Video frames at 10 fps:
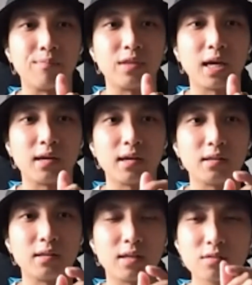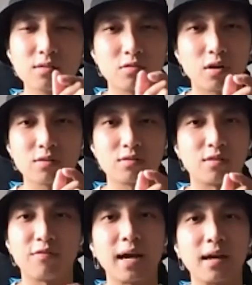that doesn't cross the
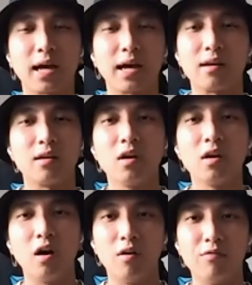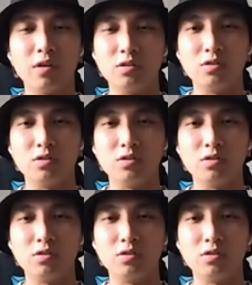fine line of